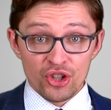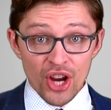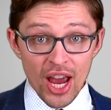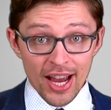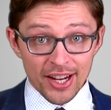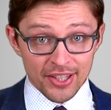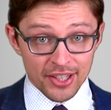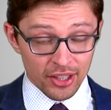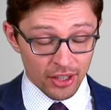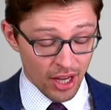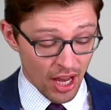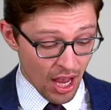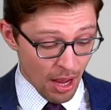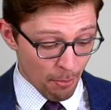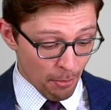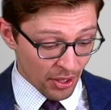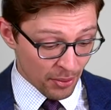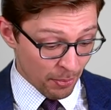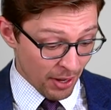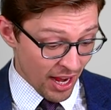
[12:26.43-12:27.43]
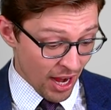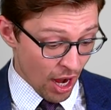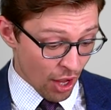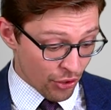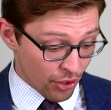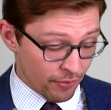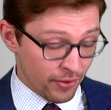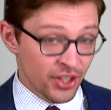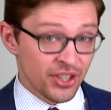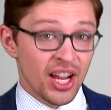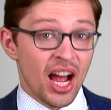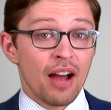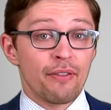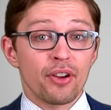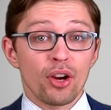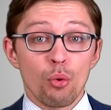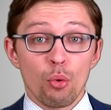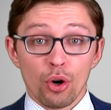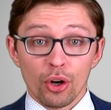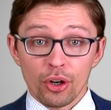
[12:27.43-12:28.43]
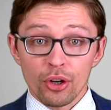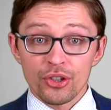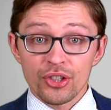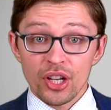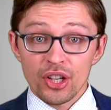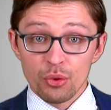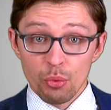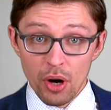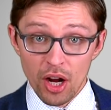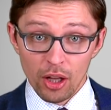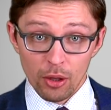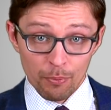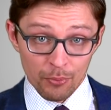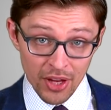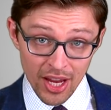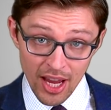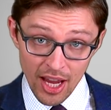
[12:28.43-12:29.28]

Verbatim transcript: Jackson, but by other Ventavia workers as well.